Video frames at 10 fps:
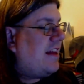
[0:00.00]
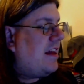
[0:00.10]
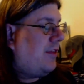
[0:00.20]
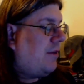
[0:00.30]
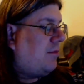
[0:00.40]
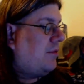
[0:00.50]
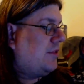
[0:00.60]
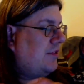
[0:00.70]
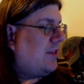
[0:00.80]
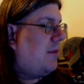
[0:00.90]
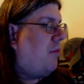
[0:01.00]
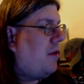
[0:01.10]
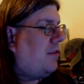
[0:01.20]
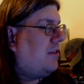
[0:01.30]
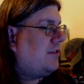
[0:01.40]
I think, was at some point
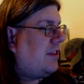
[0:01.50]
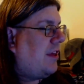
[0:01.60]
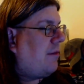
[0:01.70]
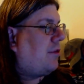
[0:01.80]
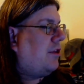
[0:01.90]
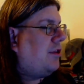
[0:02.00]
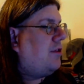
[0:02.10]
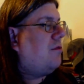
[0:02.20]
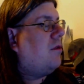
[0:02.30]
is that they were going to do